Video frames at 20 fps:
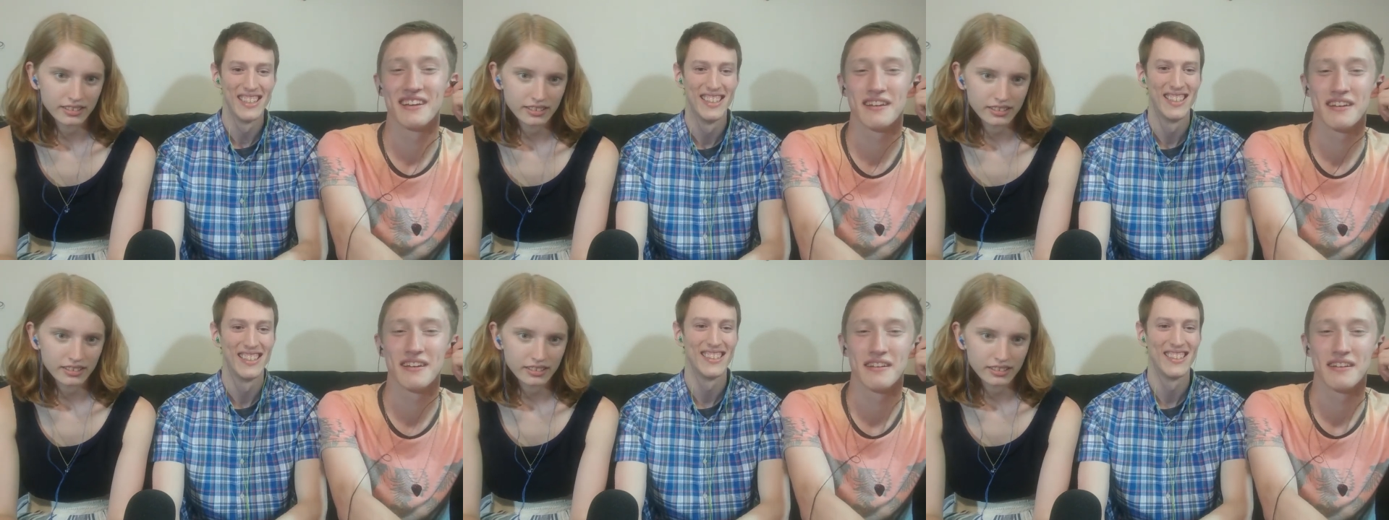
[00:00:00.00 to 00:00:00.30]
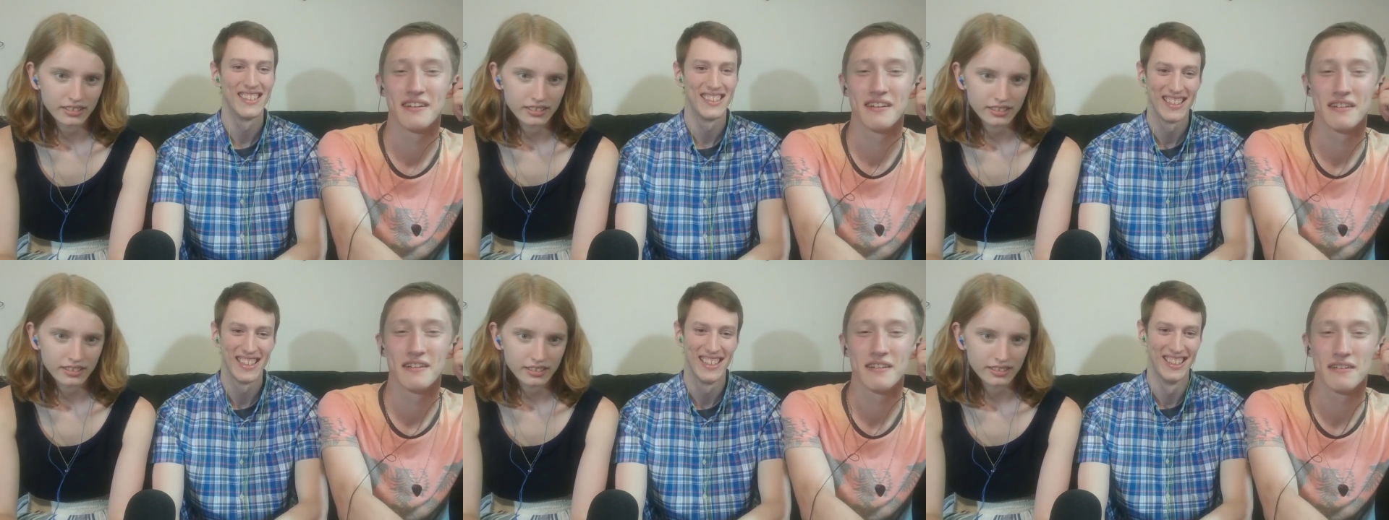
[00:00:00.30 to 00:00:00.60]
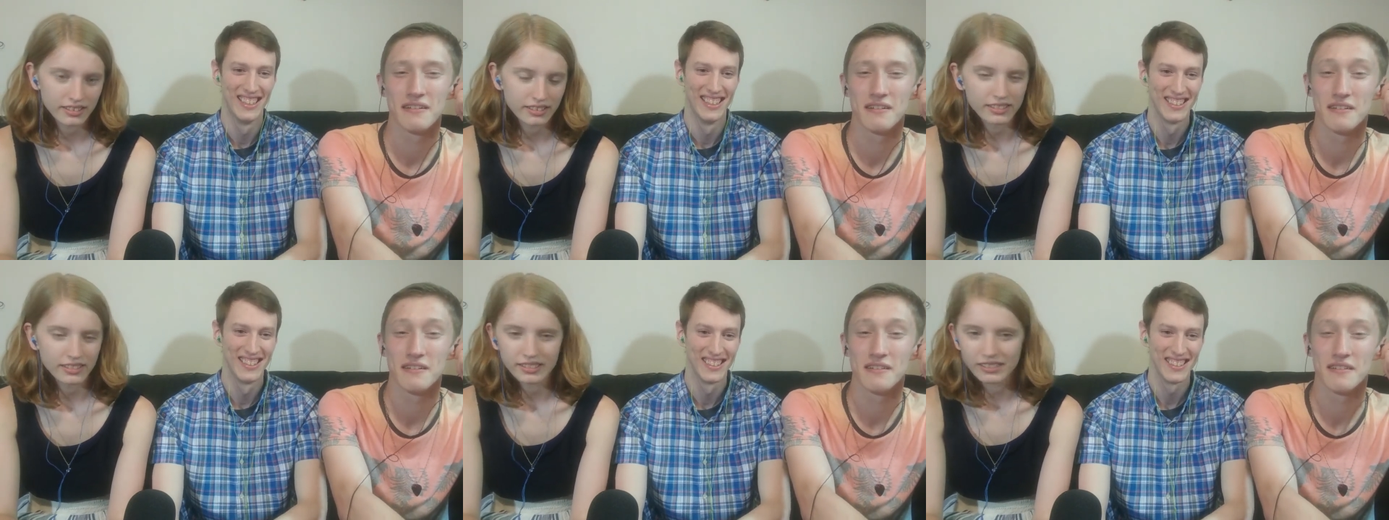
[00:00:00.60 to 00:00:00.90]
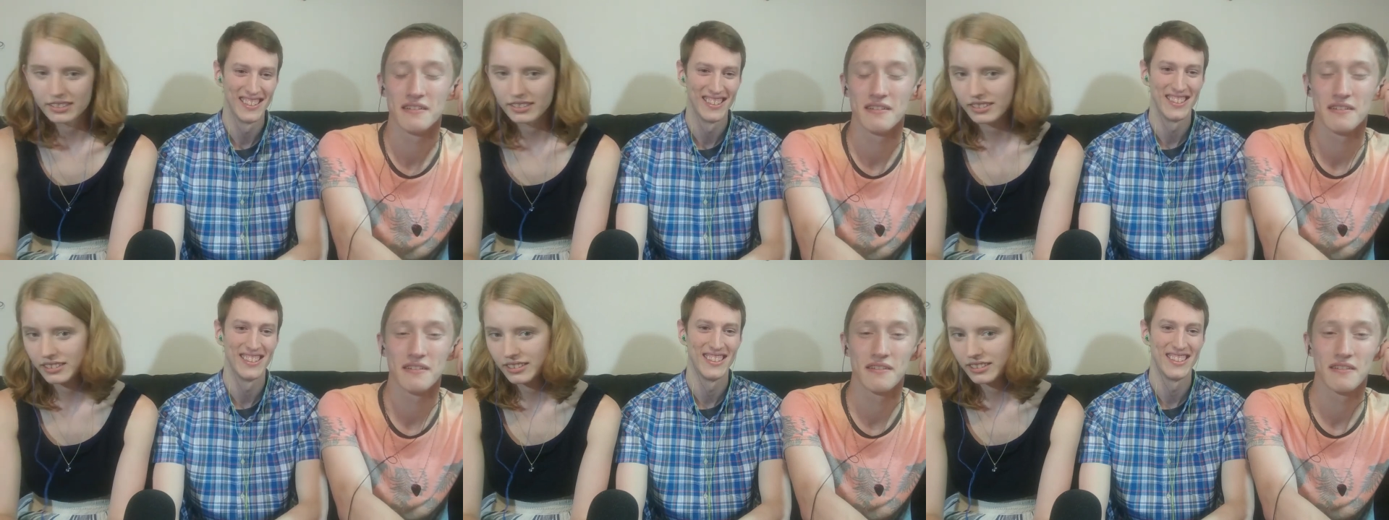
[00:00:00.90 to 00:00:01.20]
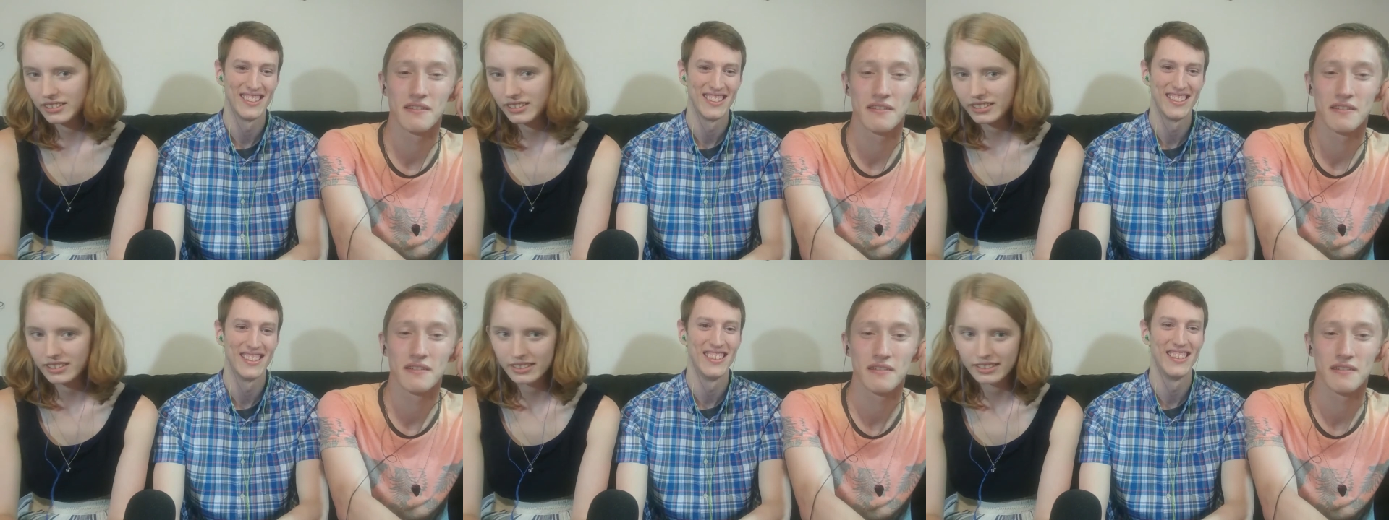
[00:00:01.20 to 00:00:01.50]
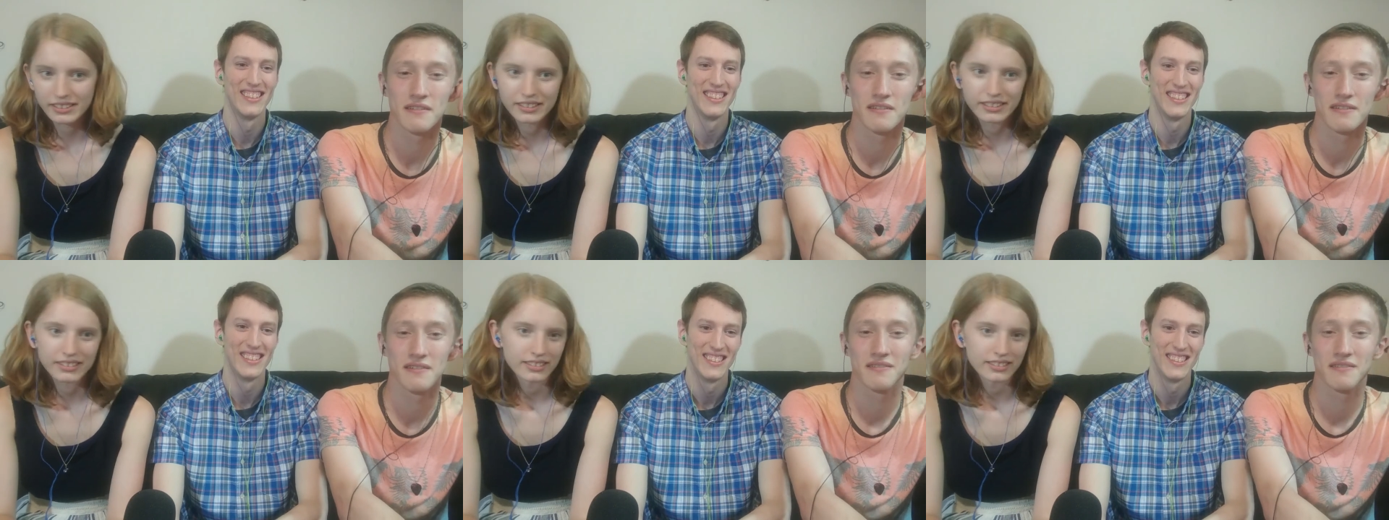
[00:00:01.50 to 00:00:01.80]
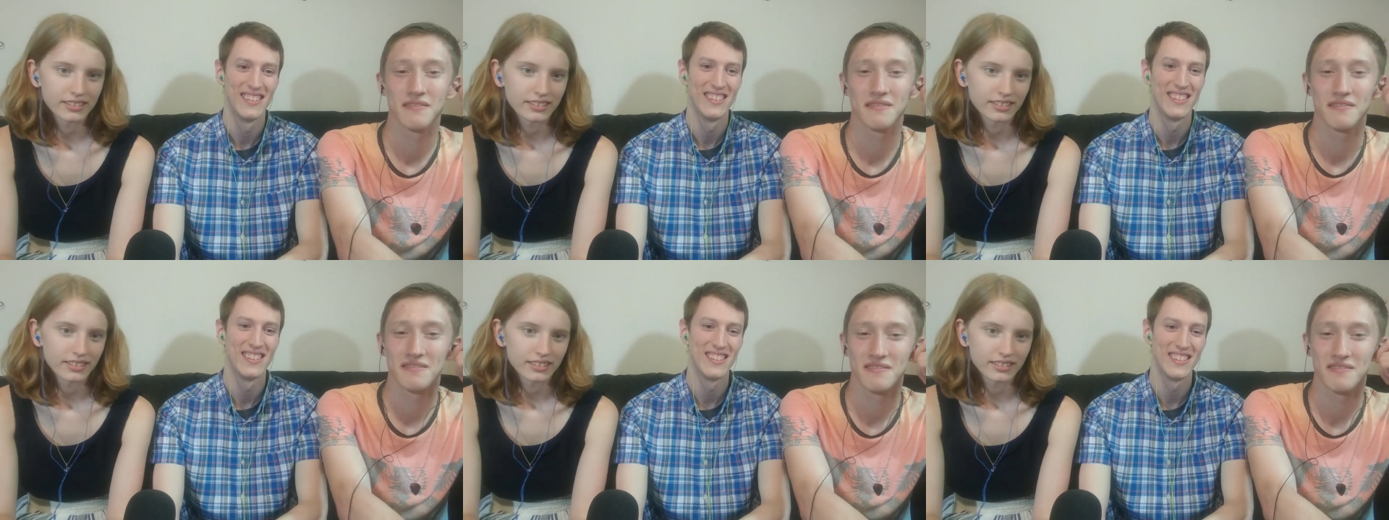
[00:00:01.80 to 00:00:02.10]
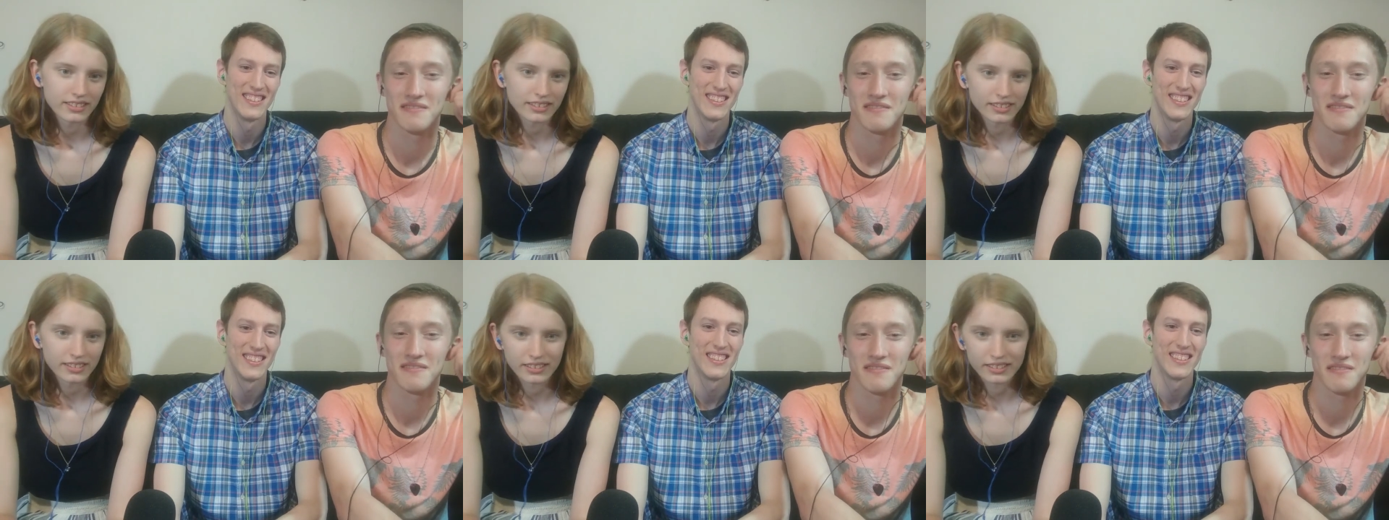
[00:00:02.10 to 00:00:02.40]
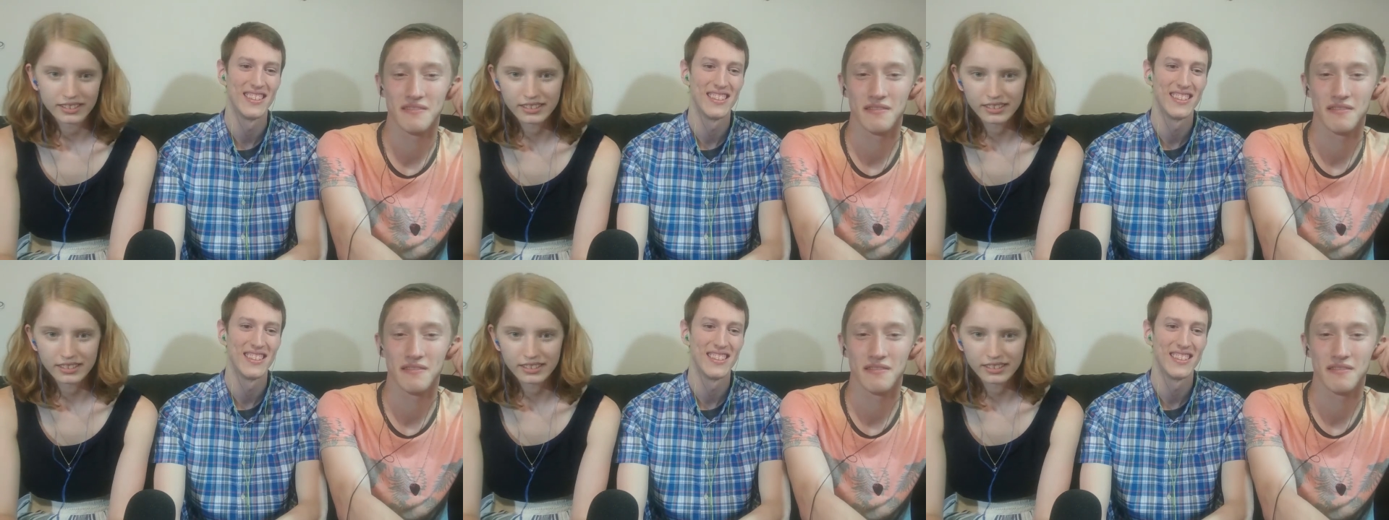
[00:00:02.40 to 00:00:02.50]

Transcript: No one is speaking in this clip.